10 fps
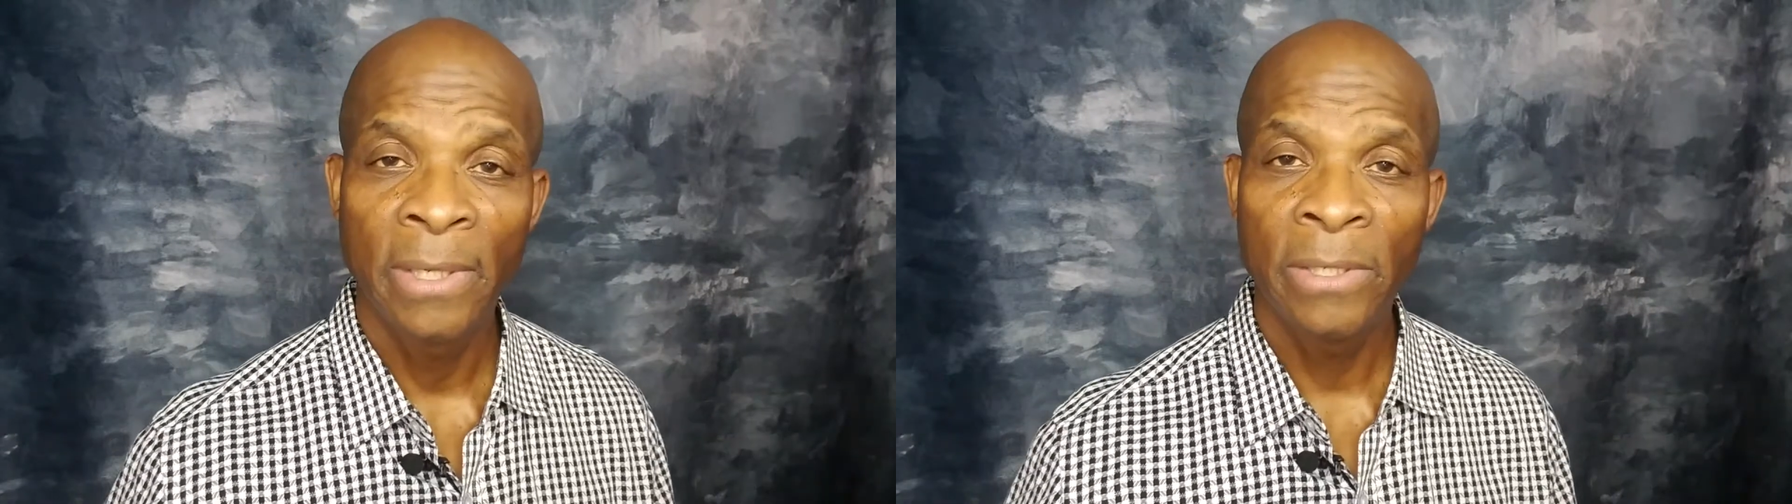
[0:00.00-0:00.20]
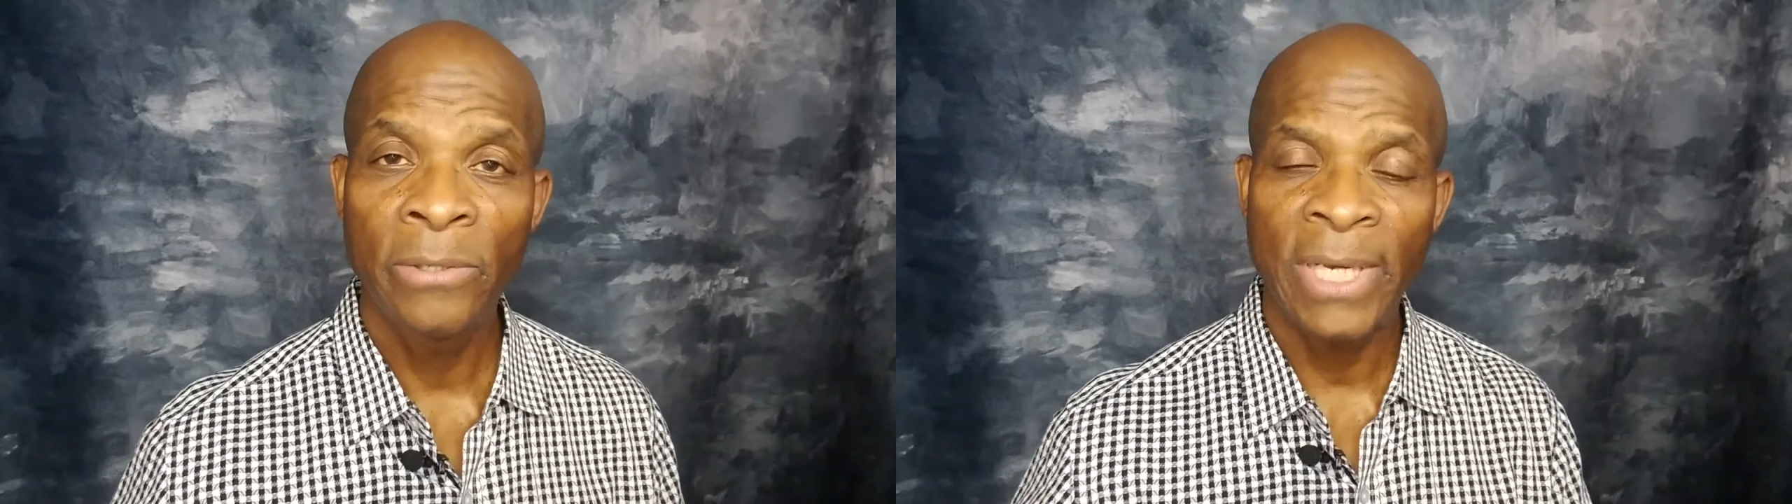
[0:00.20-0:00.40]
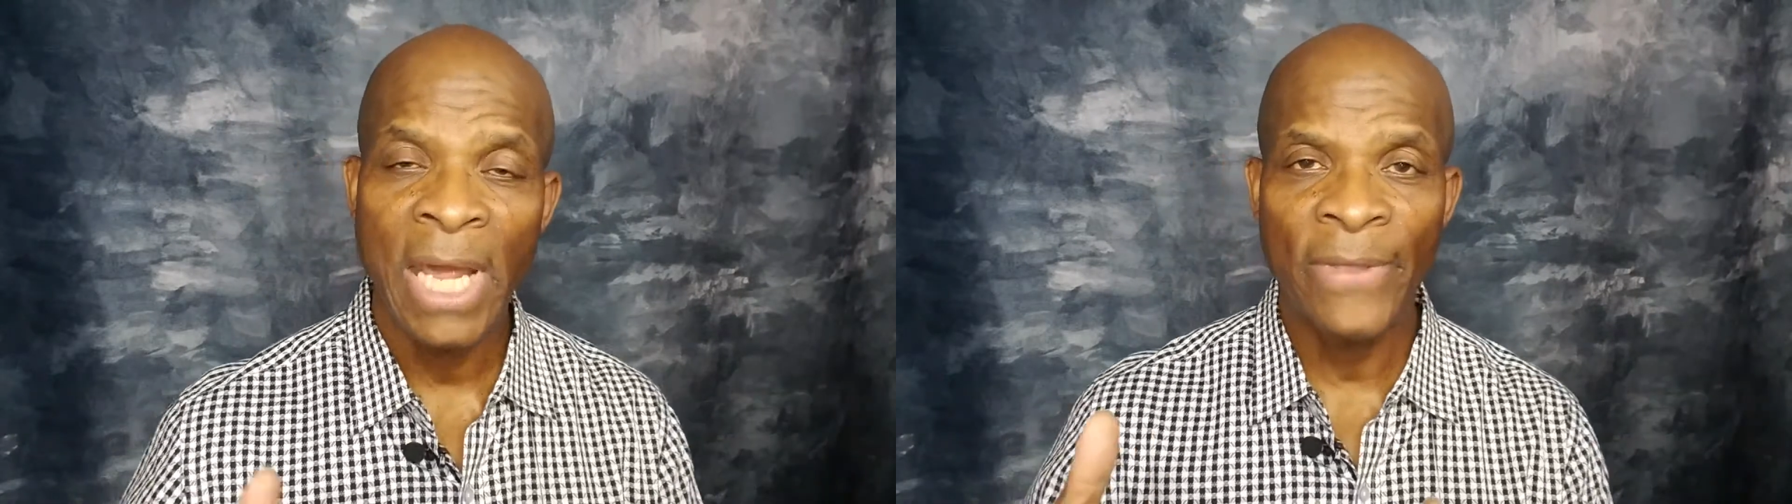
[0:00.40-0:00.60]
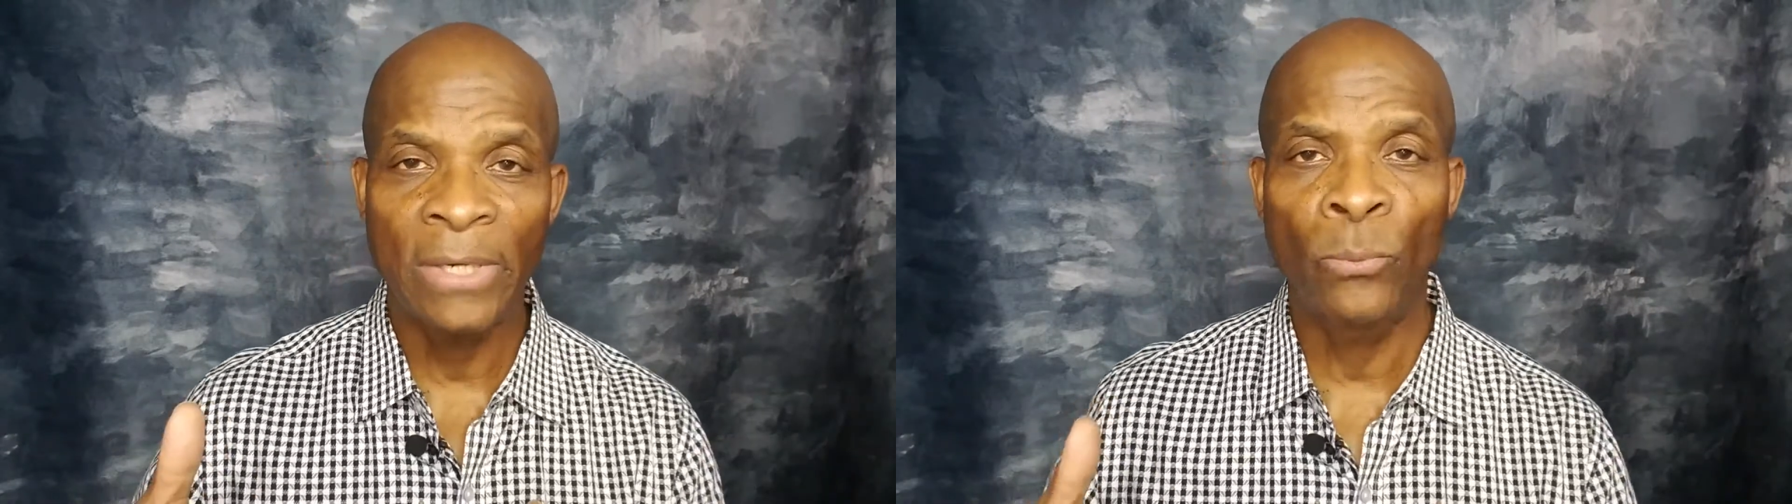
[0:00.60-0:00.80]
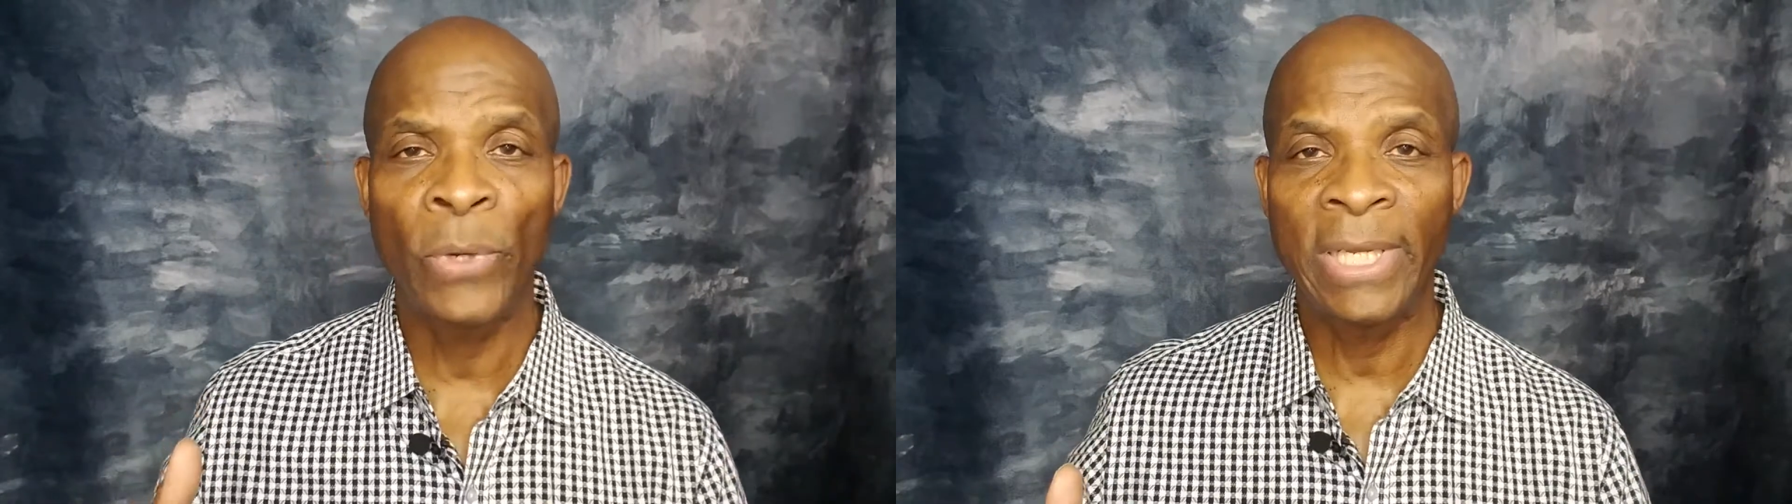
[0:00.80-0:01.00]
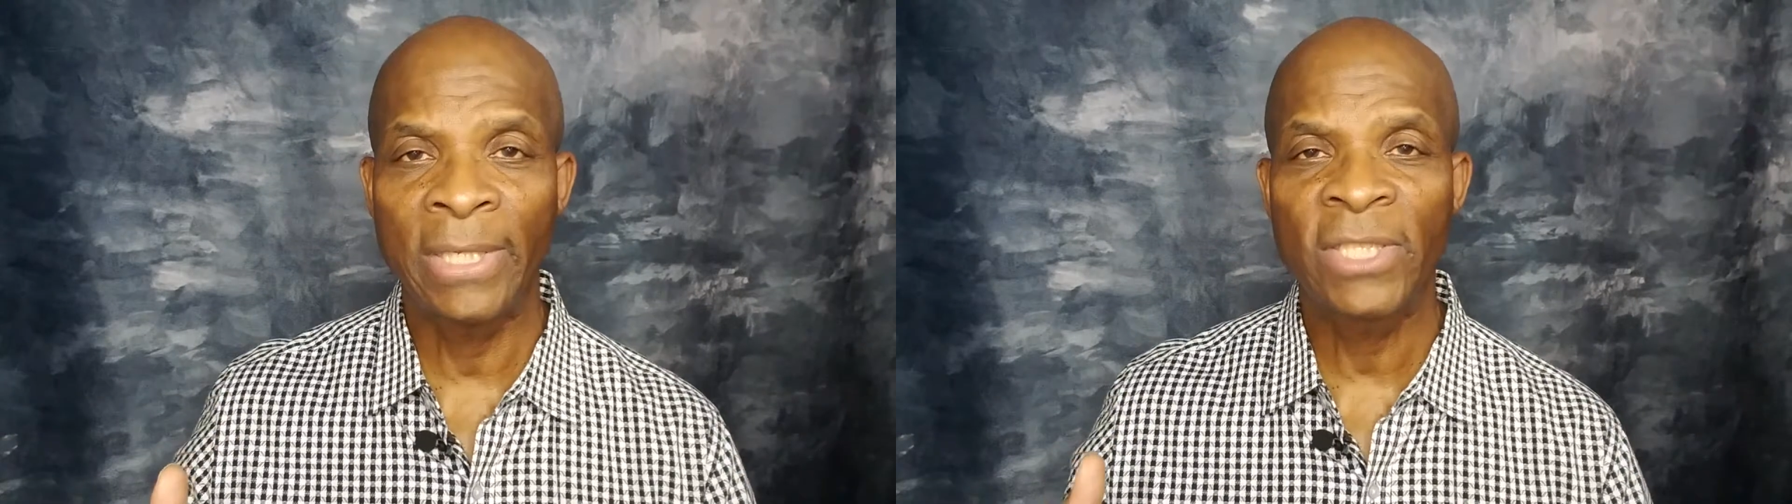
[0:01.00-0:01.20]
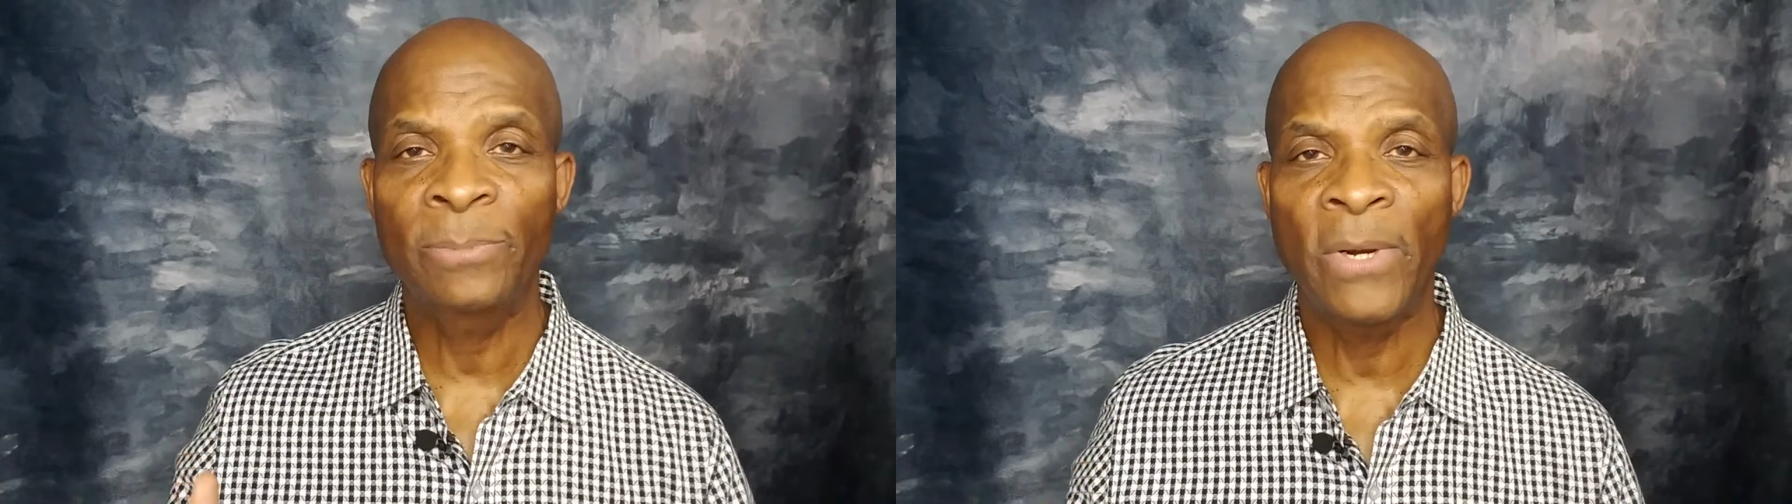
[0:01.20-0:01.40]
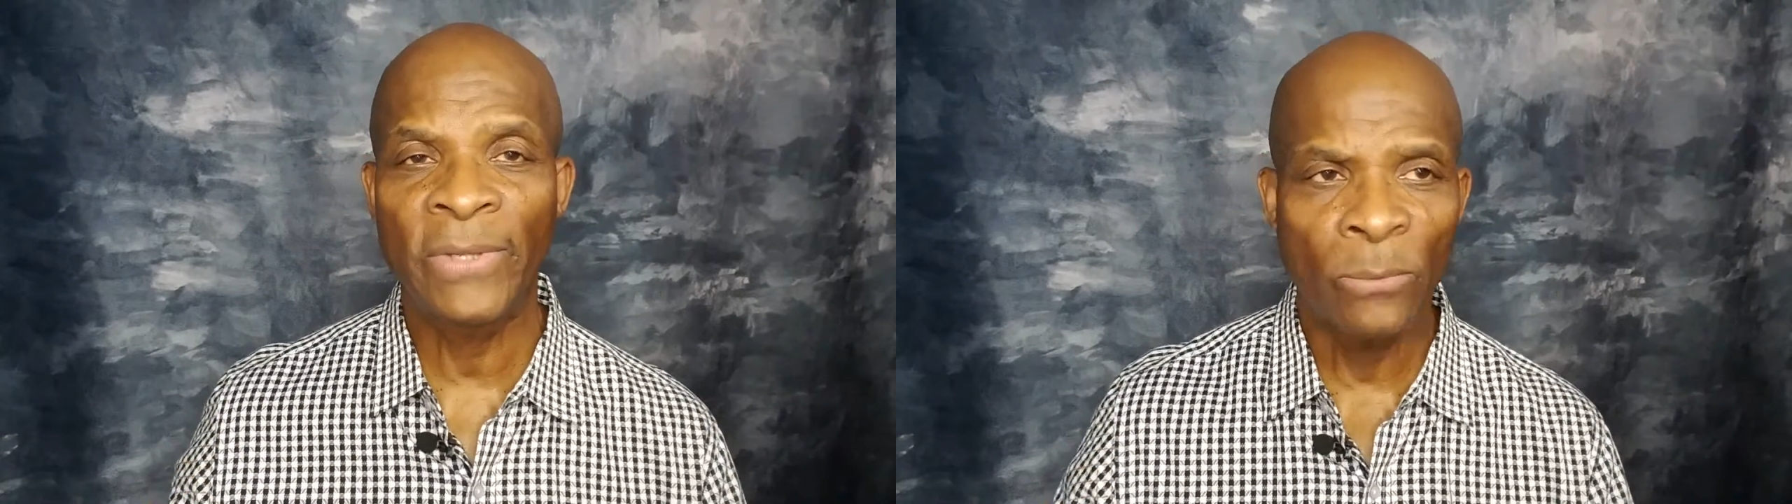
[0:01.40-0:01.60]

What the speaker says: You can have that winning spirit,